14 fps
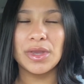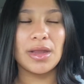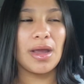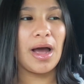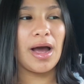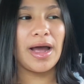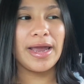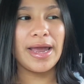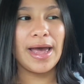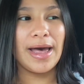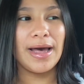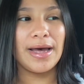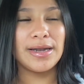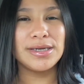I
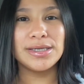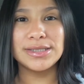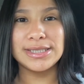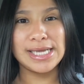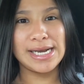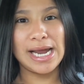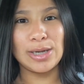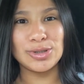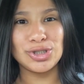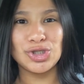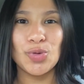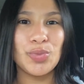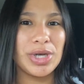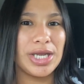had set out
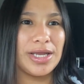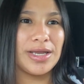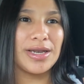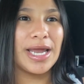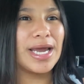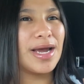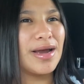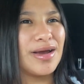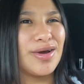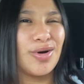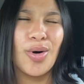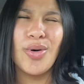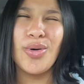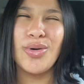so many like
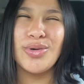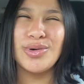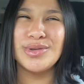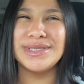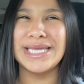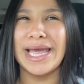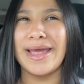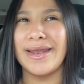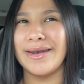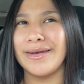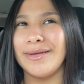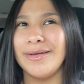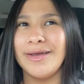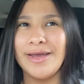goals and
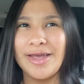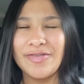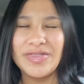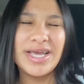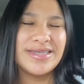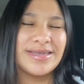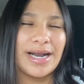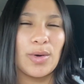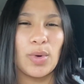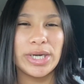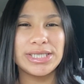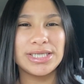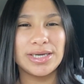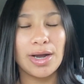things that I
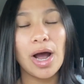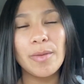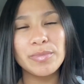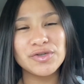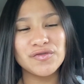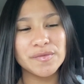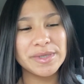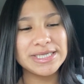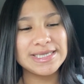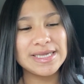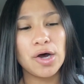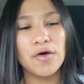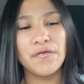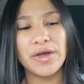wanted to accomplish for
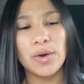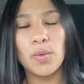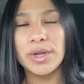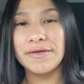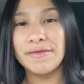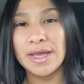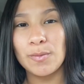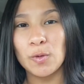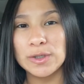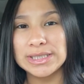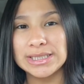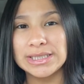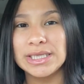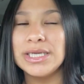myself. And one of them
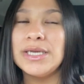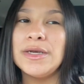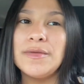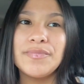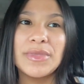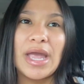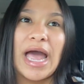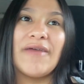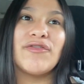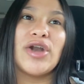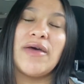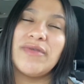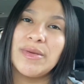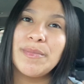was, after
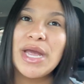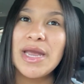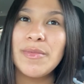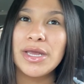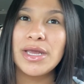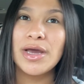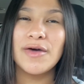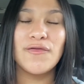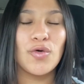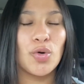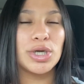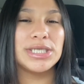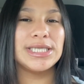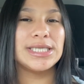having baby, of
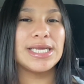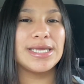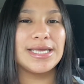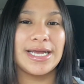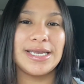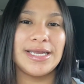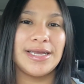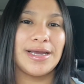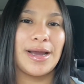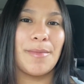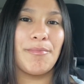course, getting